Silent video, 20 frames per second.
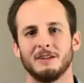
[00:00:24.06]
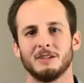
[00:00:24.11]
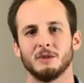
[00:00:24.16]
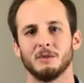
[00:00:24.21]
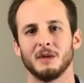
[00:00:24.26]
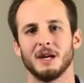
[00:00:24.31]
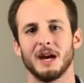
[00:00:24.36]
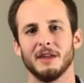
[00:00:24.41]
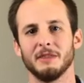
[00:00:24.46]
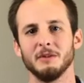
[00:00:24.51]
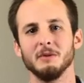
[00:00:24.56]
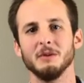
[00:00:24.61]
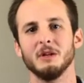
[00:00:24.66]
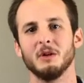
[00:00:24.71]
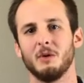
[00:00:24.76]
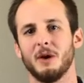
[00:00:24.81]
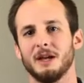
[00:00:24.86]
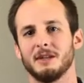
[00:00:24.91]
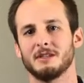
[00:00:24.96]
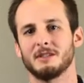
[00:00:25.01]
So we got the
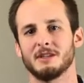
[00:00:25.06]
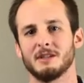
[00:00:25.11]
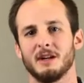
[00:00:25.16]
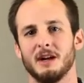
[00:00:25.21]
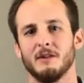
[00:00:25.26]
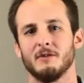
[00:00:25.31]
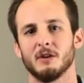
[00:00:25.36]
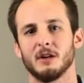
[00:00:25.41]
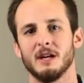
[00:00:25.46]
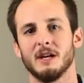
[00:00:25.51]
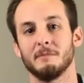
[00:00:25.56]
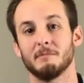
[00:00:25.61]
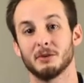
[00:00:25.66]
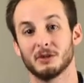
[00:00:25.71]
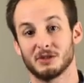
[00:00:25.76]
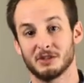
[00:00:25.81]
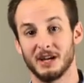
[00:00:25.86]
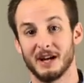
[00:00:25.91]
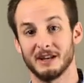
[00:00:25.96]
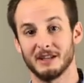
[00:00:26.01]
request to cover hip
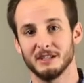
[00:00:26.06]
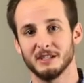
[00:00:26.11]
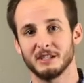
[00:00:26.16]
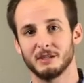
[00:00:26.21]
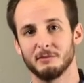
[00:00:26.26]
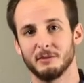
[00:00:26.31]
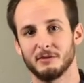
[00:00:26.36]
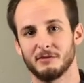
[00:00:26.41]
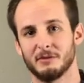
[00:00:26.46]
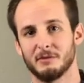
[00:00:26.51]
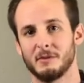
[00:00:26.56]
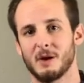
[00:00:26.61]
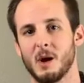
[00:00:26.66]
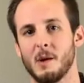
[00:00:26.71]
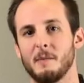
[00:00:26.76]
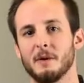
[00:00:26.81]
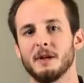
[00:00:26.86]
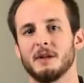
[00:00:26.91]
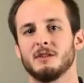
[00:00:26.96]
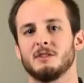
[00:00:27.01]
bursitis, but from
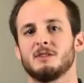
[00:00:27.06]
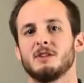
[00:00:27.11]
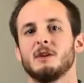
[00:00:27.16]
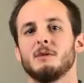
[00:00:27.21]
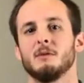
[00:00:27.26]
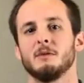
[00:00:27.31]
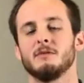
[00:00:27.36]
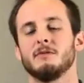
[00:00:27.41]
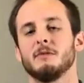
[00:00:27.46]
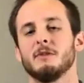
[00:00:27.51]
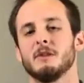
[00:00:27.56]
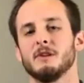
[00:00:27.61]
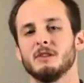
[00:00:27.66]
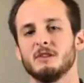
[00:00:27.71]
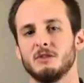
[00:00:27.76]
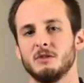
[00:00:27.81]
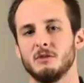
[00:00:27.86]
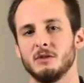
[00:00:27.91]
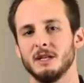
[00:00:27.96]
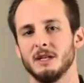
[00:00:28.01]
now on I'm going to start
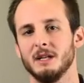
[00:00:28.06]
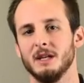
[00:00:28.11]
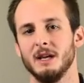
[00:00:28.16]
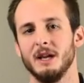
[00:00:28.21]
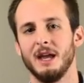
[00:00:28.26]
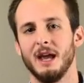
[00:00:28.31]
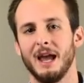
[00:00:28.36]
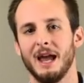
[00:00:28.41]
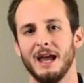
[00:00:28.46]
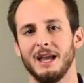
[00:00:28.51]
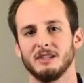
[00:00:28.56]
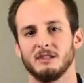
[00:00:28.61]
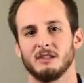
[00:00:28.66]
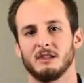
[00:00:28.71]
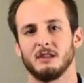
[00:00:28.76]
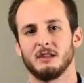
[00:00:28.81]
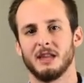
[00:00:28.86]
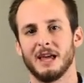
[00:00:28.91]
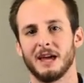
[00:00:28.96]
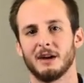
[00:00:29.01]
referring to it
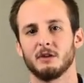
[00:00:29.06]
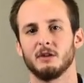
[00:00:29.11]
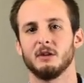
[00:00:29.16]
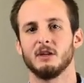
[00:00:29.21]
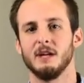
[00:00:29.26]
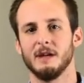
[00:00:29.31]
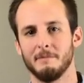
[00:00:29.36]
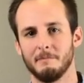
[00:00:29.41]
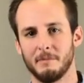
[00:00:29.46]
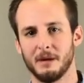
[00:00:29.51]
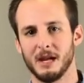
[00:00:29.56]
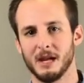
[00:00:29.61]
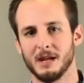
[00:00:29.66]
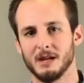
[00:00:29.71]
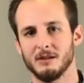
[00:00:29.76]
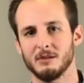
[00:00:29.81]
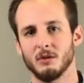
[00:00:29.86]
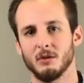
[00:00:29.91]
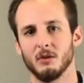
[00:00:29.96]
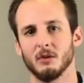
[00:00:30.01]
as lateral hip
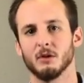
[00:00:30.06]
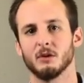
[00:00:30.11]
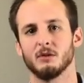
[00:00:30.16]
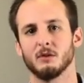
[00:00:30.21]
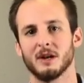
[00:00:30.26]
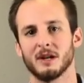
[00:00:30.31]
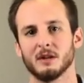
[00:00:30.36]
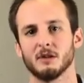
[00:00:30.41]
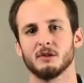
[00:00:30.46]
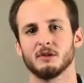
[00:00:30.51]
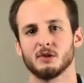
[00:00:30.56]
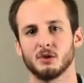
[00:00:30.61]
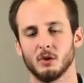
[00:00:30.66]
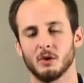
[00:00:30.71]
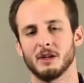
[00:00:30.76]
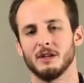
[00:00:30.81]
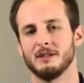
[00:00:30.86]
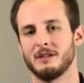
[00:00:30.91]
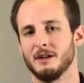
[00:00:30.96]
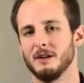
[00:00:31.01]
pain or greater
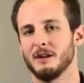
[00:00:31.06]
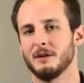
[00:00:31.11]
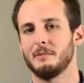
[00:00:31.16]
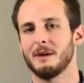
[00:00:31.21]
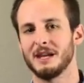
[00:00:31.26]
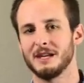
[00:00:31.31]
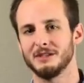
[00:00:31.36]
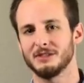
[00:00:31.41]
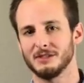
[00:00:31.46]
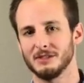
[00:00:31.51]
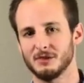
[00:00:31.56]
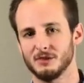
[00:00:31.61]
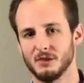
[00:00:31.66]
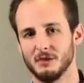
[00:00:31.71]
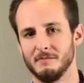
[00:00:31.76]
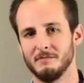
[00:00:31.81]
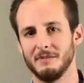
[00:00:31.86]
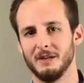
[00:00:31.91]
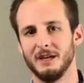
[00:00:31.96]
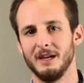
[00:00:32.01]
trochanteric pain
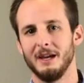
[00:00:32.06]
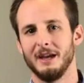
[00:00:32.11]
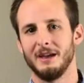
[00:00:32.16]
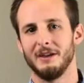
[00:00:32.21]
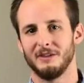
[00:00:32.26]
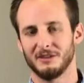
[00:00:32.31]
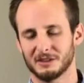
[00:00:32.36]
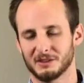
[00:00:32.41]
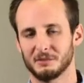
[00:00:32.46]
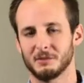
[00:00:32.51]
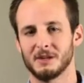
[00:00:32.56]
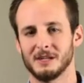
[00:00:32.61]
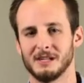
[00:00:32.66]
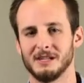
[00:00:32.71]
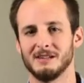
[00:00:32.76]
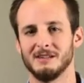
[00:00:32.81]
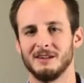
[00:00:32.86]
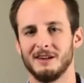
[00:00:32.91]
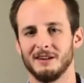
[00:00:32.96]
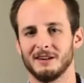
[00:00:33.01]
syndrome, and
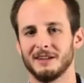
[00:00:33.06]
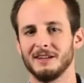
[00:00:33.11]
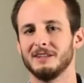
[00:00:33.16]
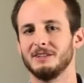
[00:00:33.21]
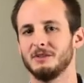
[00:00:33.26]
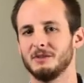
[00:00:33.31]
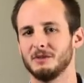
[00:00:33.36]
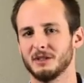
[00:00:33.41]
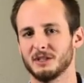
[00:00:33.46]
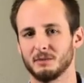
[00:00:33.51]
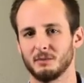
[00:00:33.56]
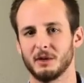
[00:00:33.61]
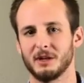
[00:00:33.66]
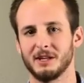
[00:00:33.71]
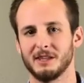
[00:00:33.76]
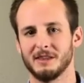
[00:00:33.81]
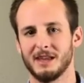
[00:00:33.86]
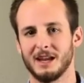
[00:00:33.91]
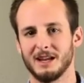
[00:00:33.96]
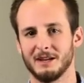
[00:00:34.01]
I'll get into
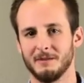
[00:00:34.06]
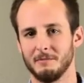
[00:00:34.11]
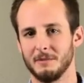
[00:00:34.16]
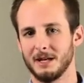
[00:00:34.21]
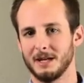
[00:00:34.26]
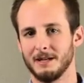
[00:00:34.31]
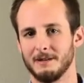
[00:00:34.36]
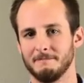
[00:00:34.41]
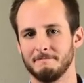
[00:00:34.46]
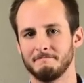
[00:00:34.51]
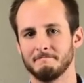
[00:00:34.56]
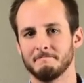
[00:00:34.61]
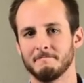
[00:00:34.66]
explaining that in a minute.